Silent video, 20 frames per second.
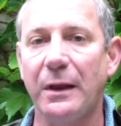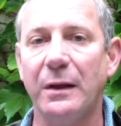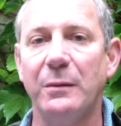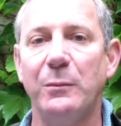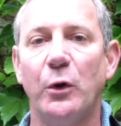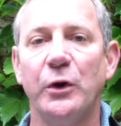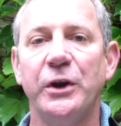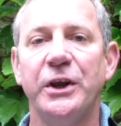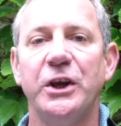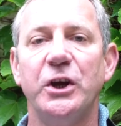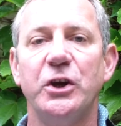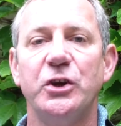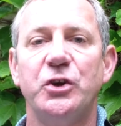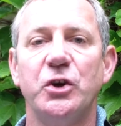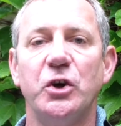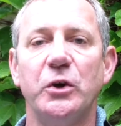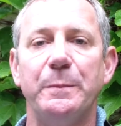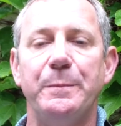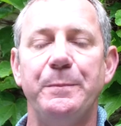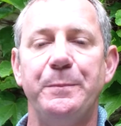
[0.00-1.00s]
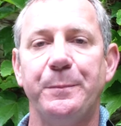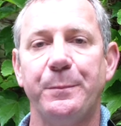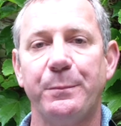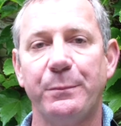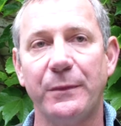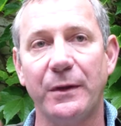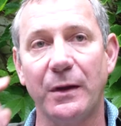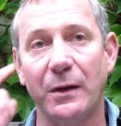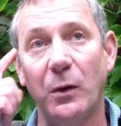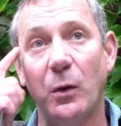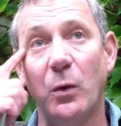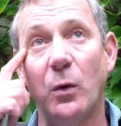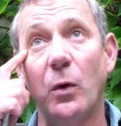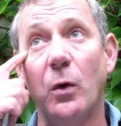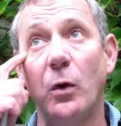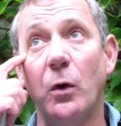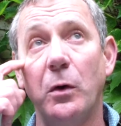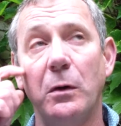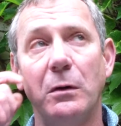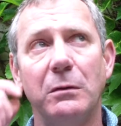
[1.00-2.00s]
Morning YouTube,
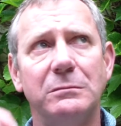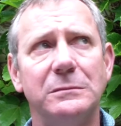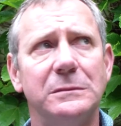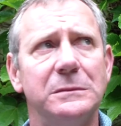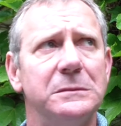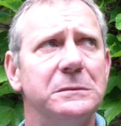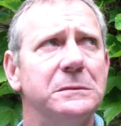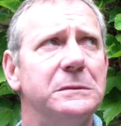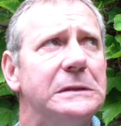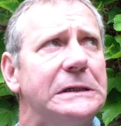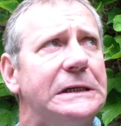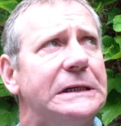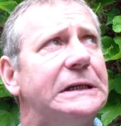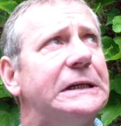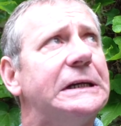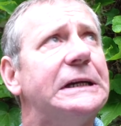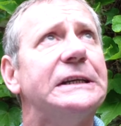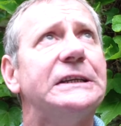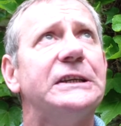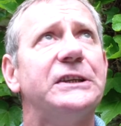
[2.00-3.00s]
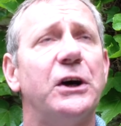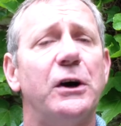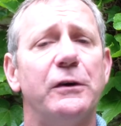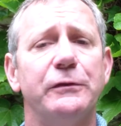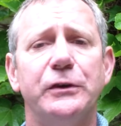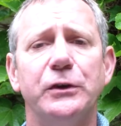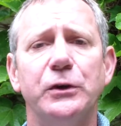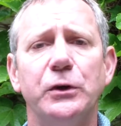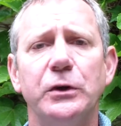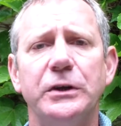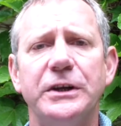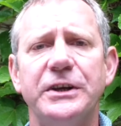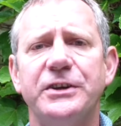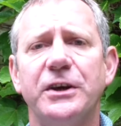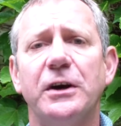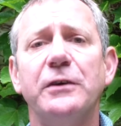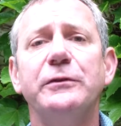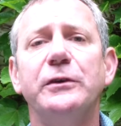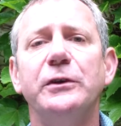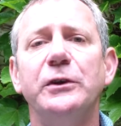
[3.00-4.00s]
or is it afternoon? It's
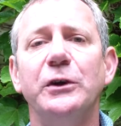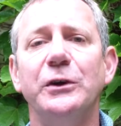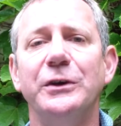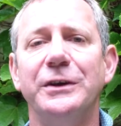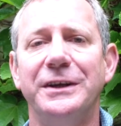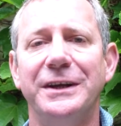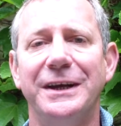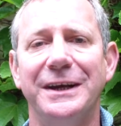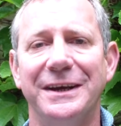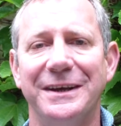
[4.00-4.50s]
afternoon.